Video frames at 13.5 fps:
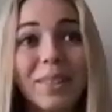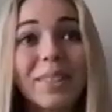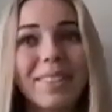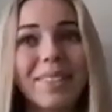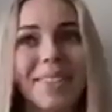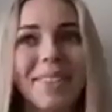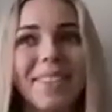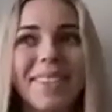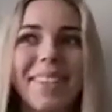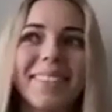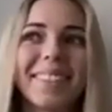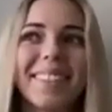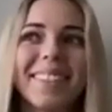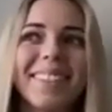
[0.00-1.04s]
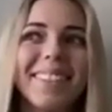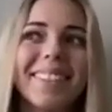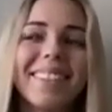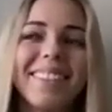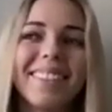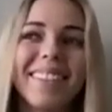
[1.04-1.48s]
was so stoked.
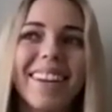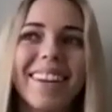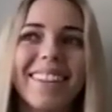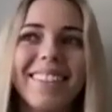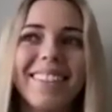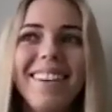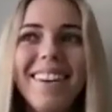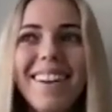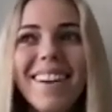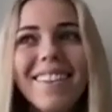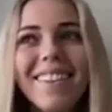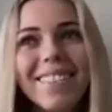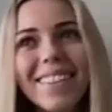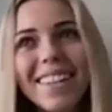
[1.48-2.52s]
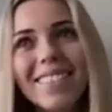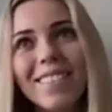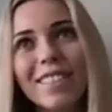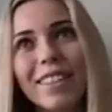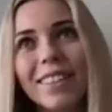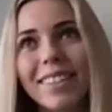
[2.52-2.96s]
I was like, no way, I'm
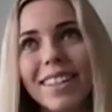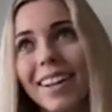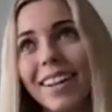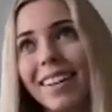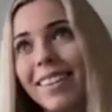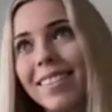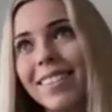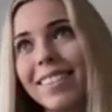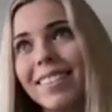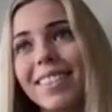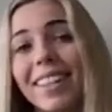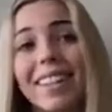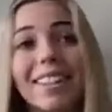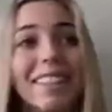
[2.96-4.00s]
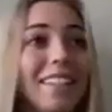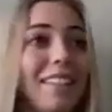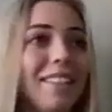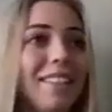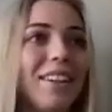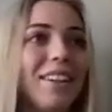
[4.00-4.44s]
so excited. And she was like, can
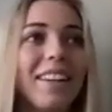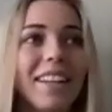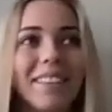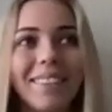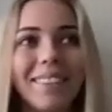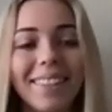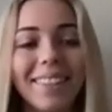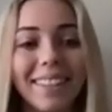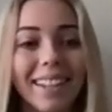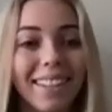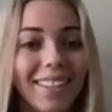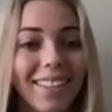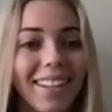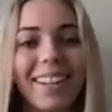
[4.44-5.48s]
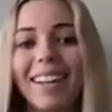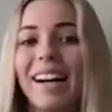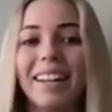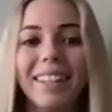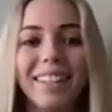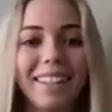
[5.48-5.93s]
you start next week? And I was like,
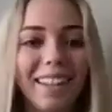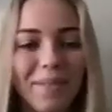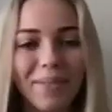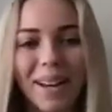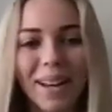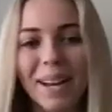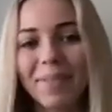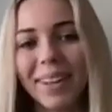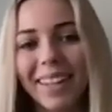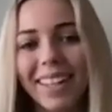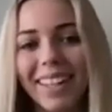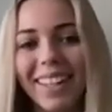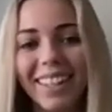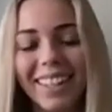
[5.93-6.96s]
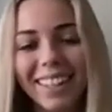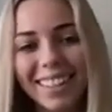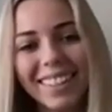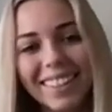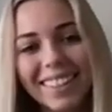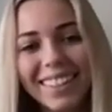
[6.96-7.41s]
yep, I'm ready.
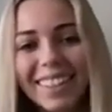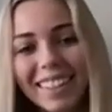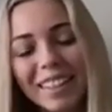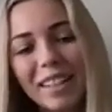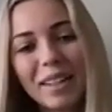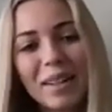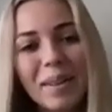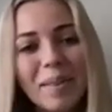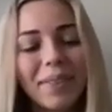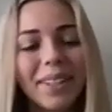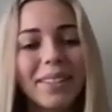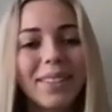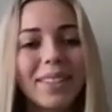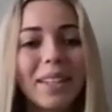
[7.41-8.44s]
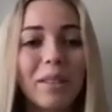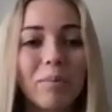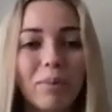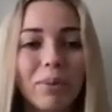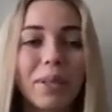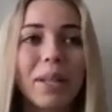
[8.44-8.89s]
But it was
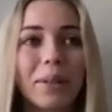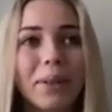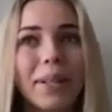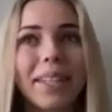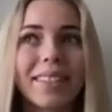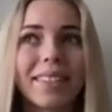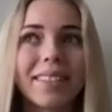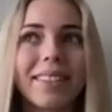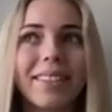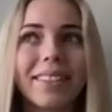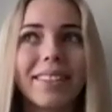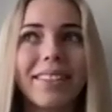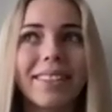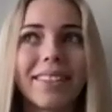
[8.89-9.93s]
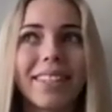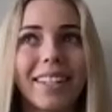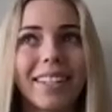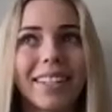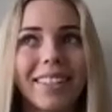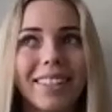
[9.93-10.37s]
like pretty quick. So I was
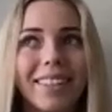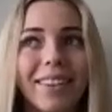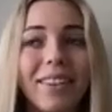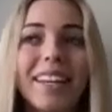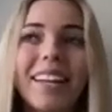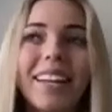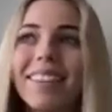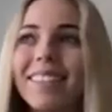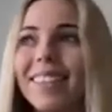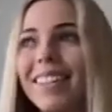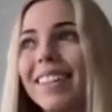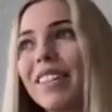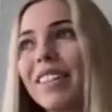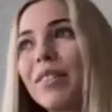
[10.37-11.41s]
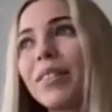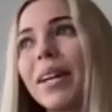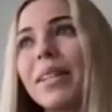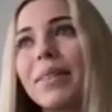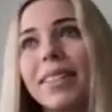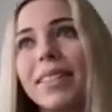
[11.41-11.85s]
like, okay, I was like
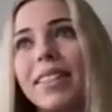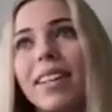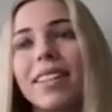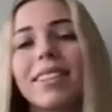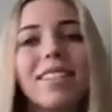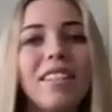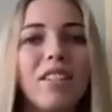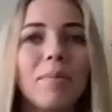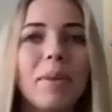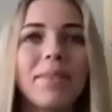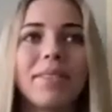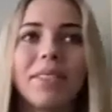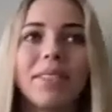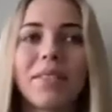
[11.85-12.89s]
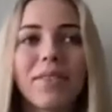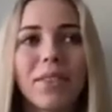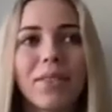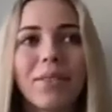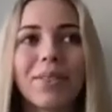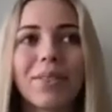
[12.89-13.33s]
trying to read like CMF
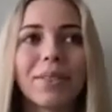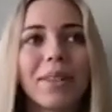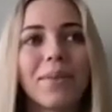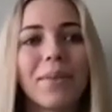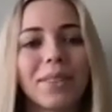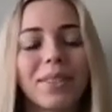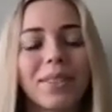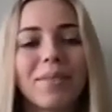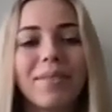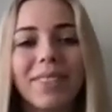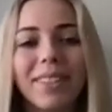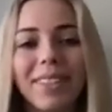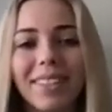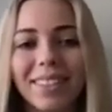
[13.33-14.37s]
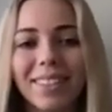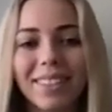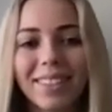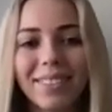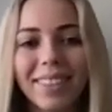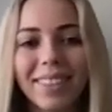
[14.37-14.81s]
interviews or like watch some
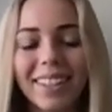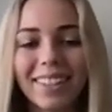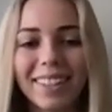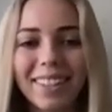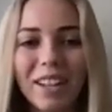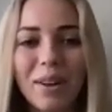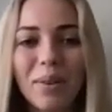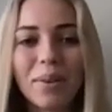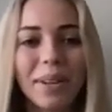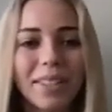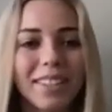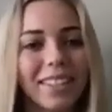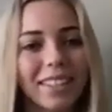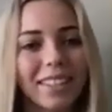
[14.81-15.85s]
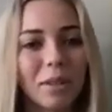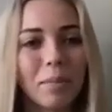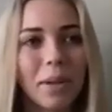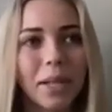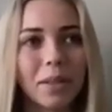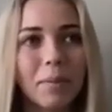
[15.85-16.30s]
videos of like what to
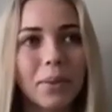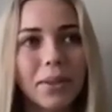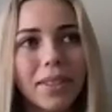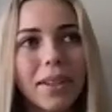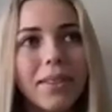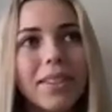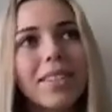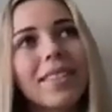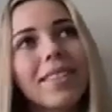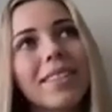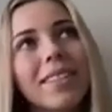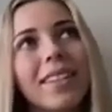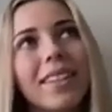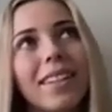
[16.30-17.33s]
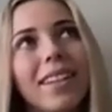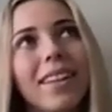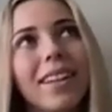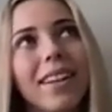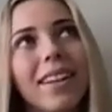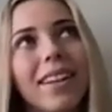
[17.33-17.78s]
expect more so because
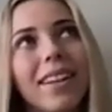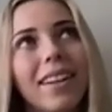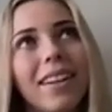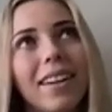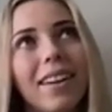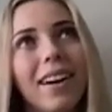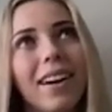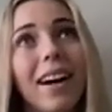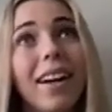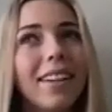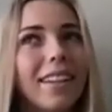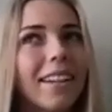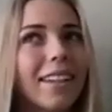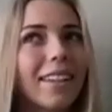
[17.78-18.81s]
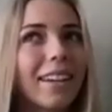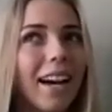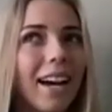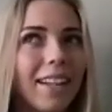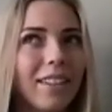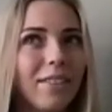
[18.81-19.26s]
I
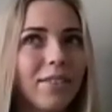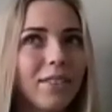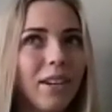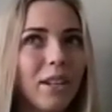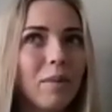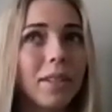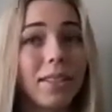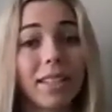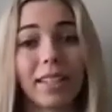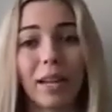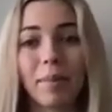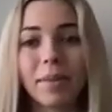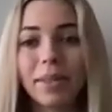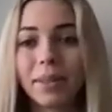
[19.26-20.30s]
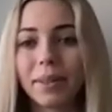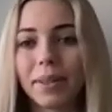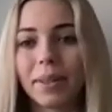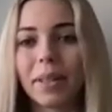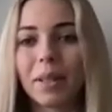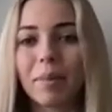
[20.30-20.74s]
kind of got it, but it's like I'm still
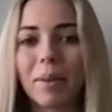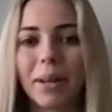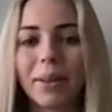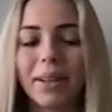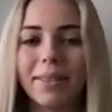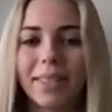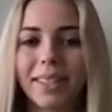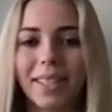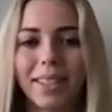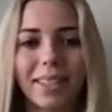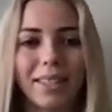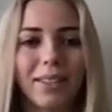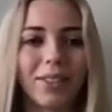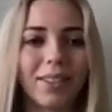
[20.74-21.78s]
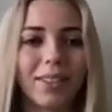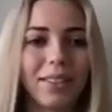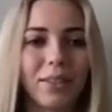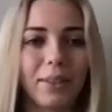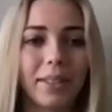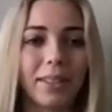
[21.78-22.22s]
learning about everything that goes
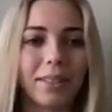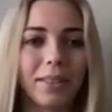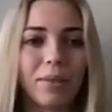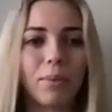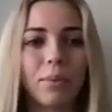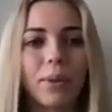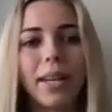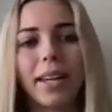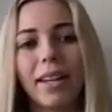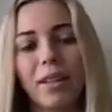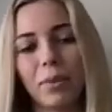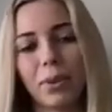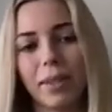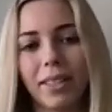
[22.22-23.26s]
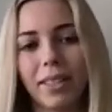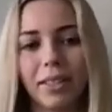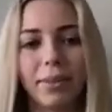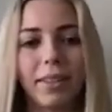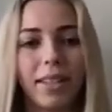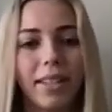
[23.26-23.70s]
into it because it's way more than
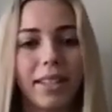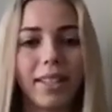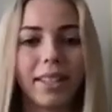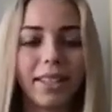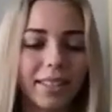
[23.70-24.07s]
you would think.